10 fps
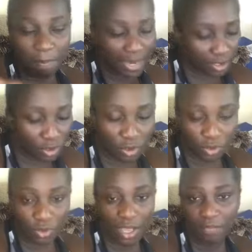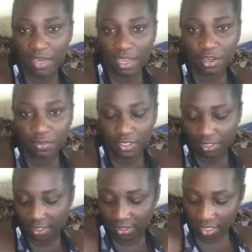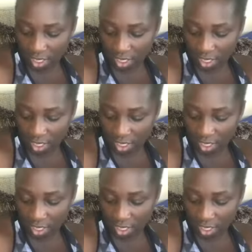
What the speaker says: might also have inaccuracies.